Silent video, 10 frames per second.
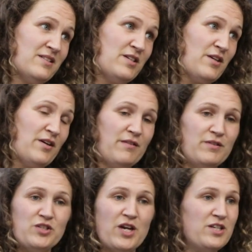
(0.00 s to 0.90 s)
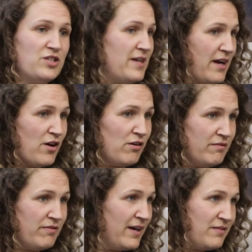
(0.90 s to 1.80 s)
You know, if you change your decor
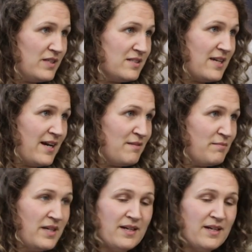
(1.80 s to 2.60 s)
in 5 years' time,